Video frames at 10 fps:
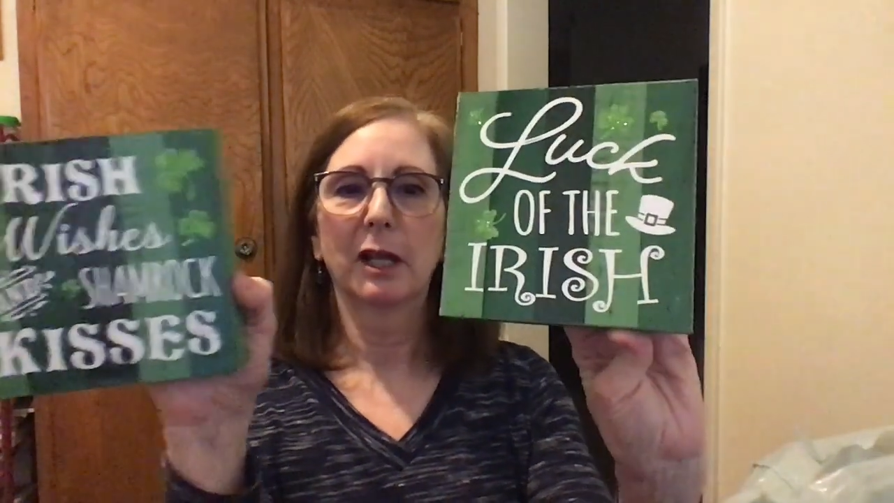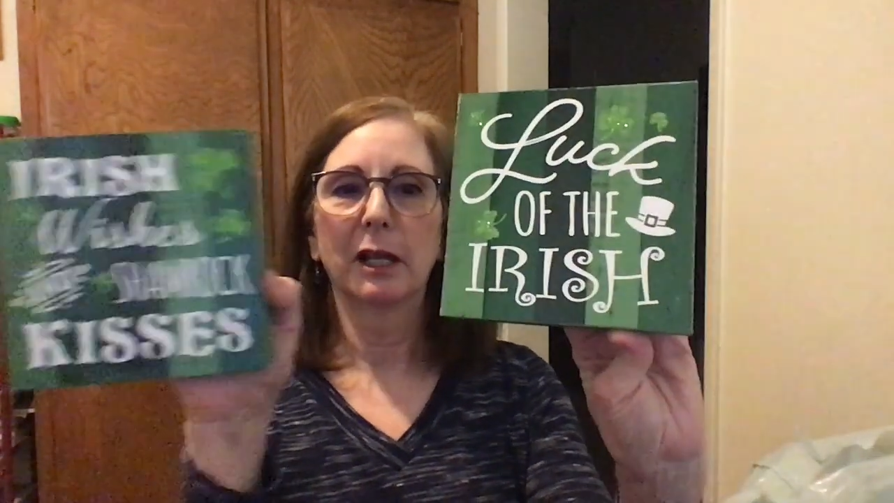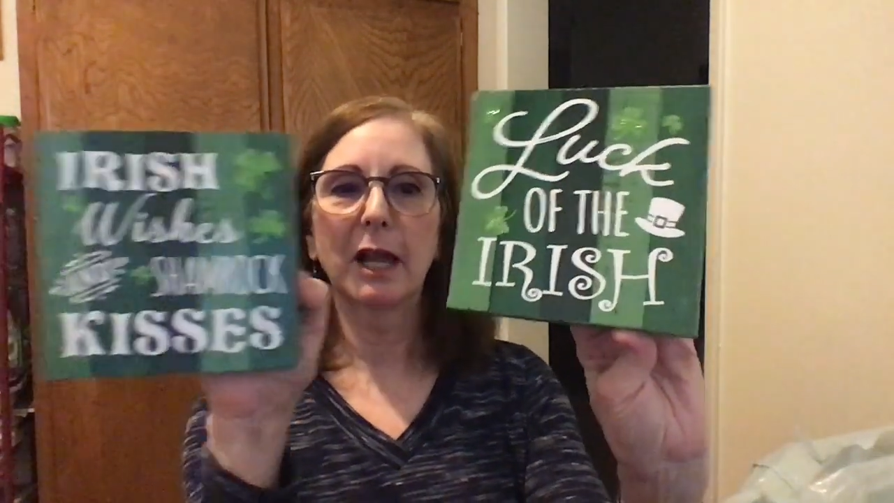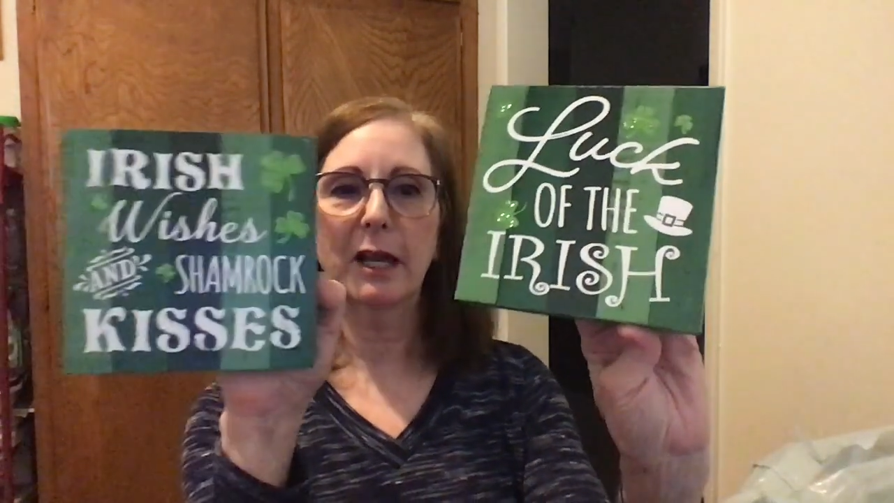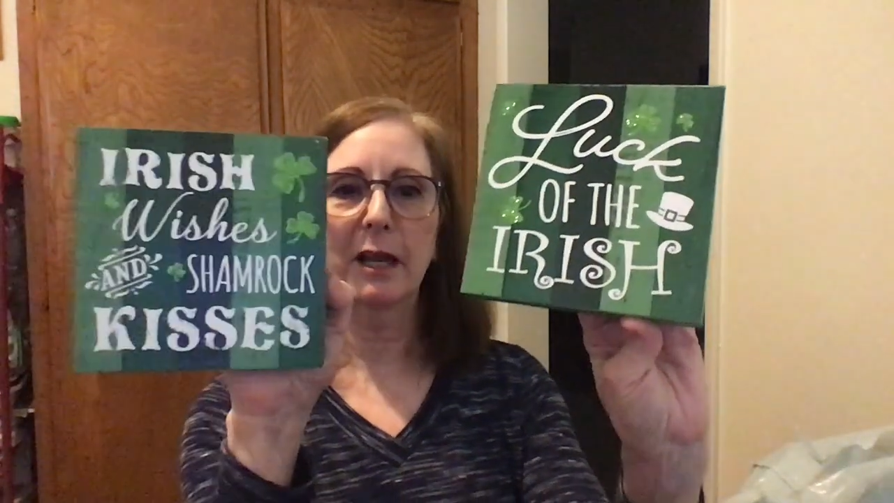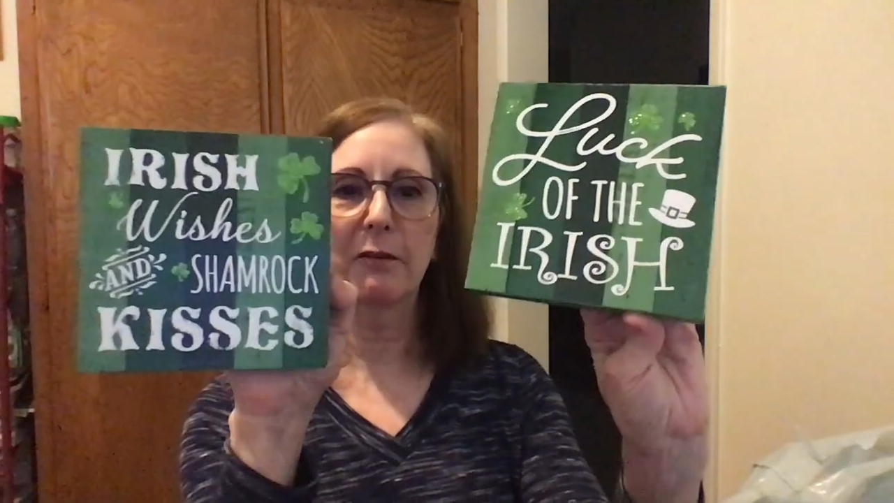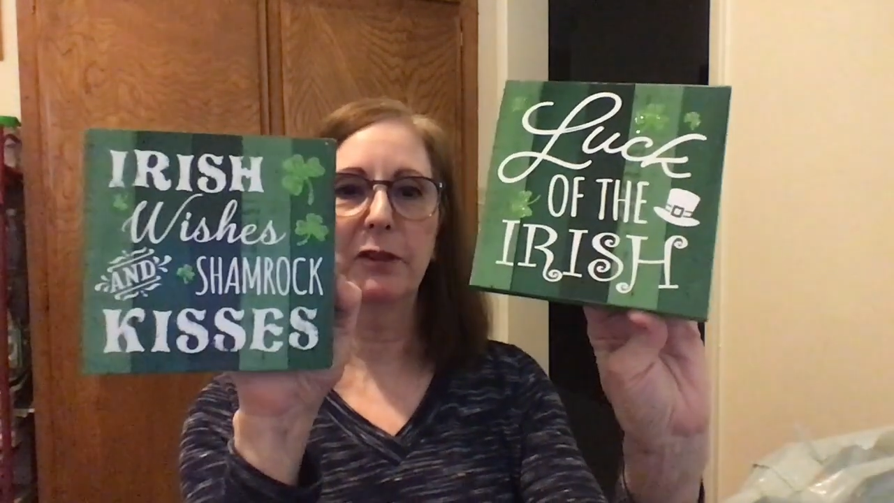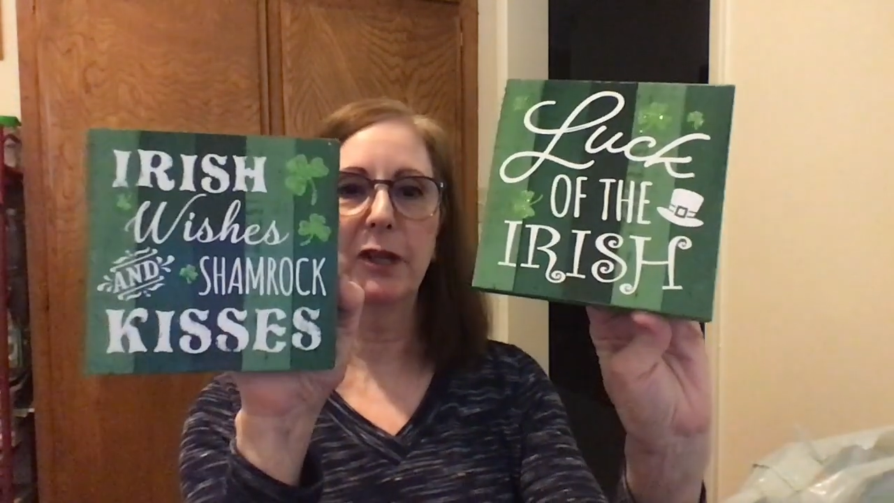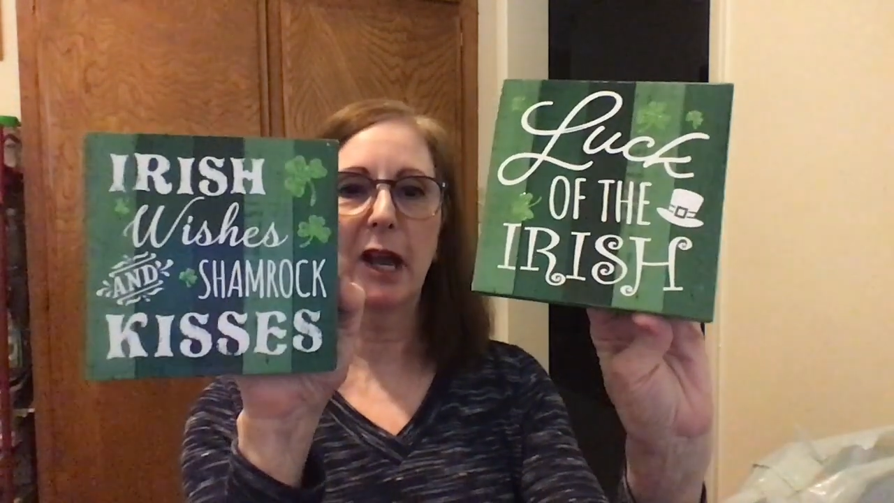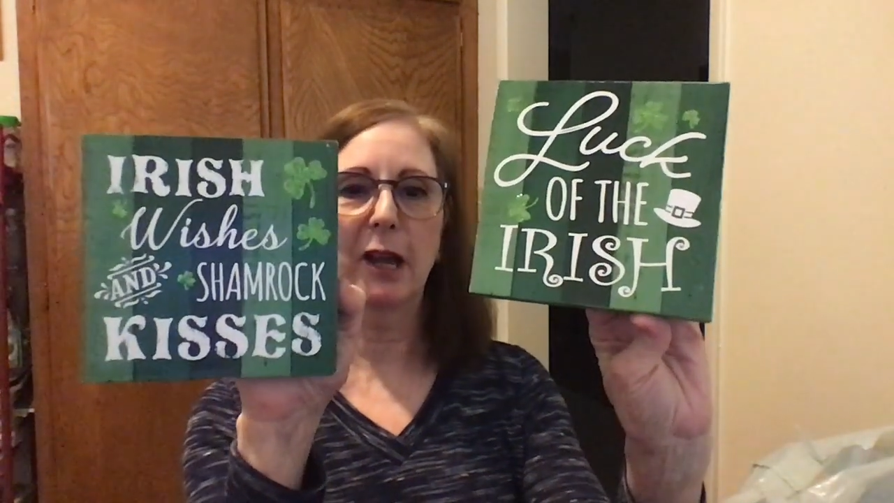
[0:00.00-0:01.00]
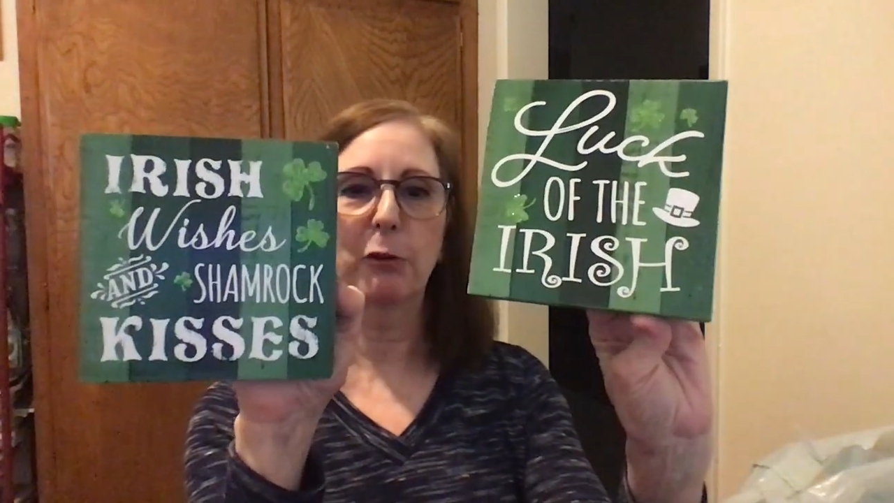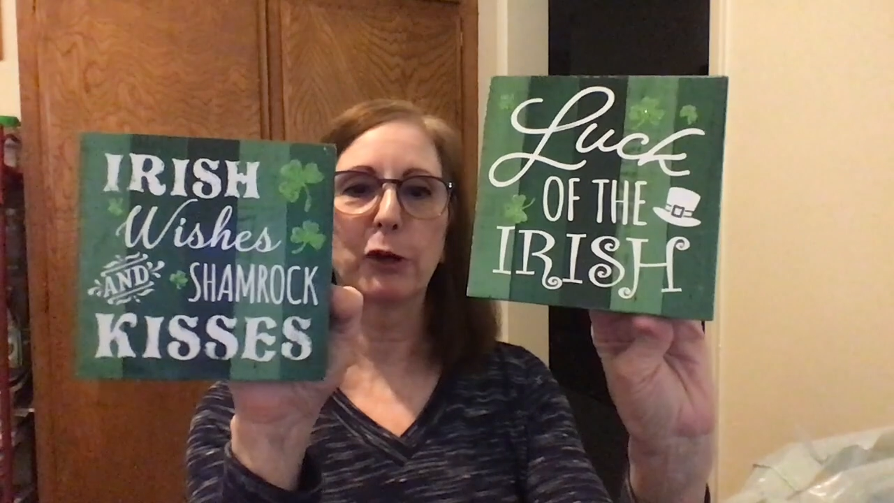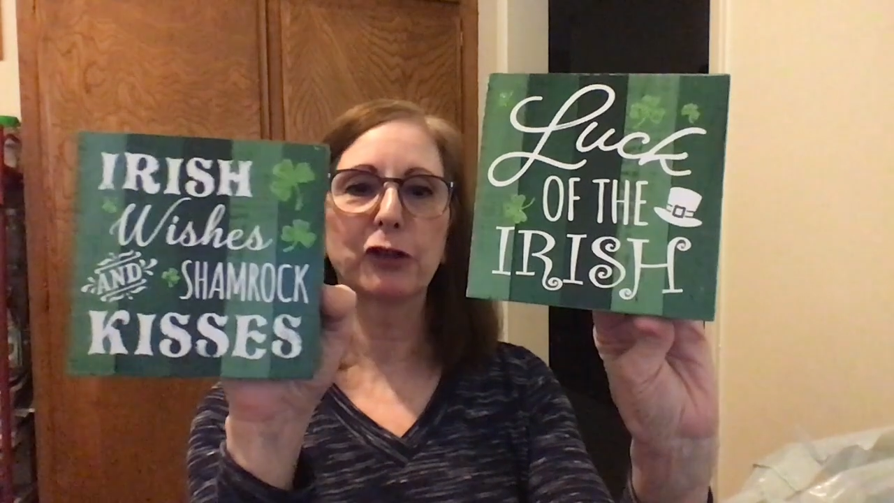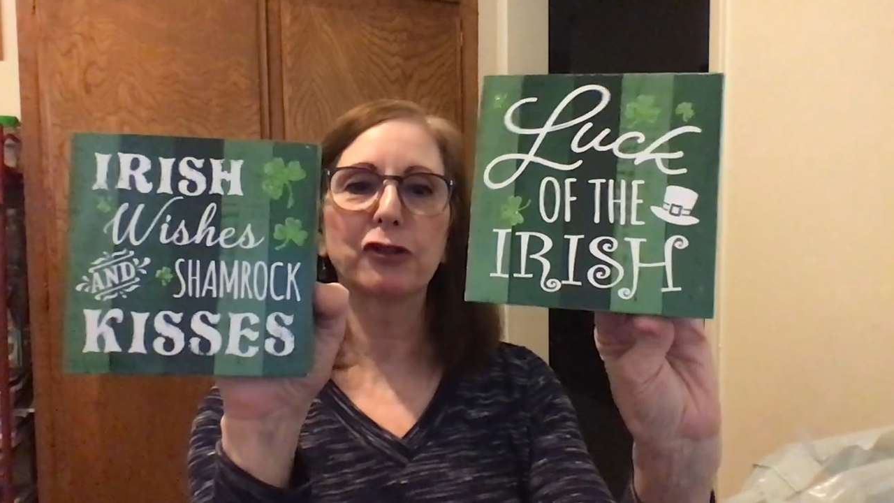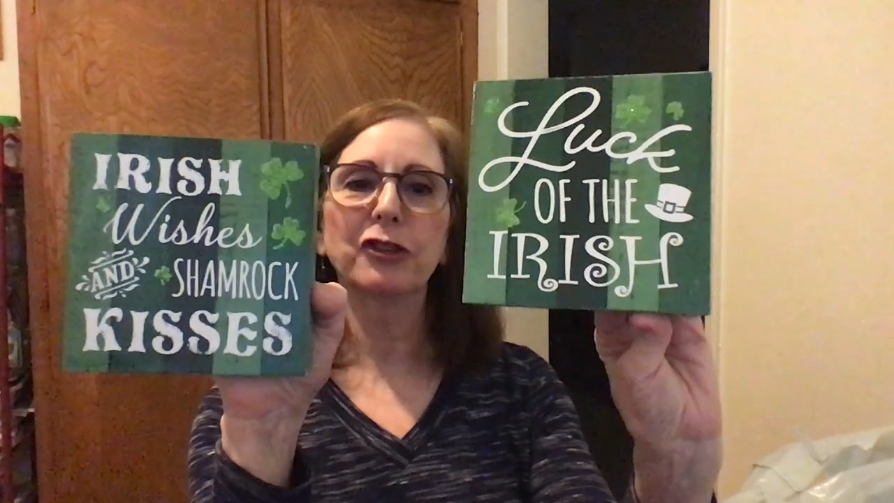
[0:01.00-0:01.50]
Luck of the
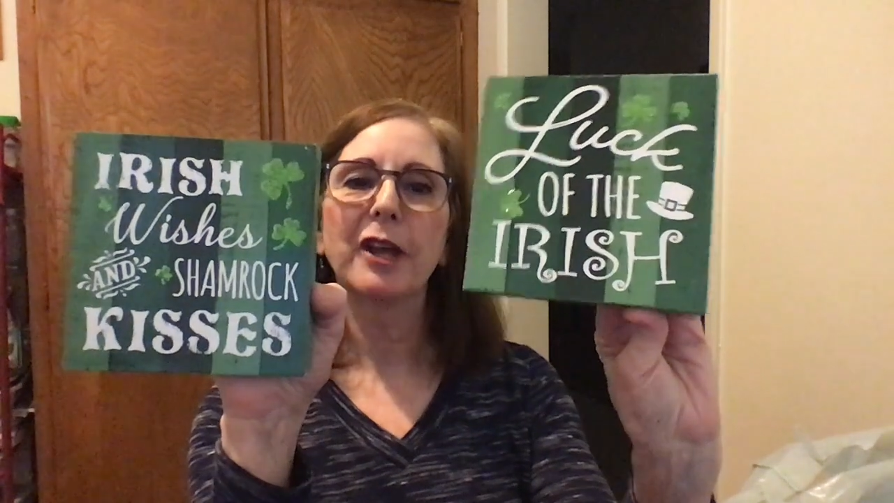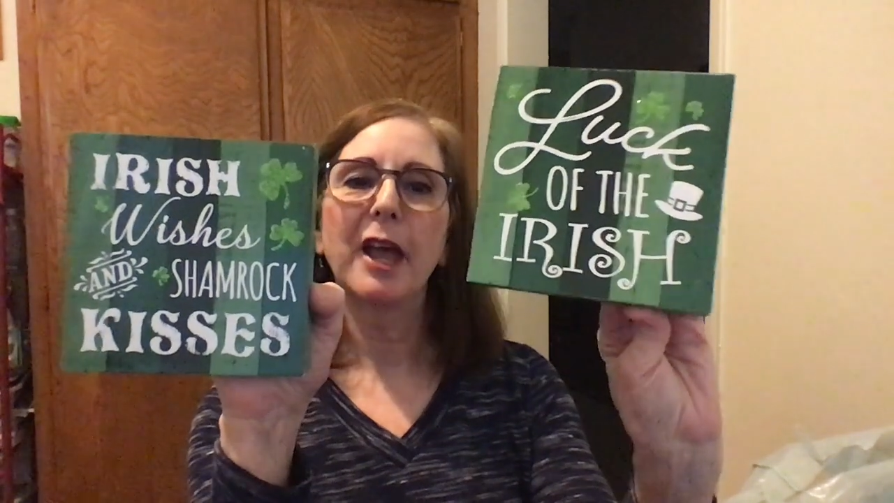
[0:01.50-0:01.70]
Irish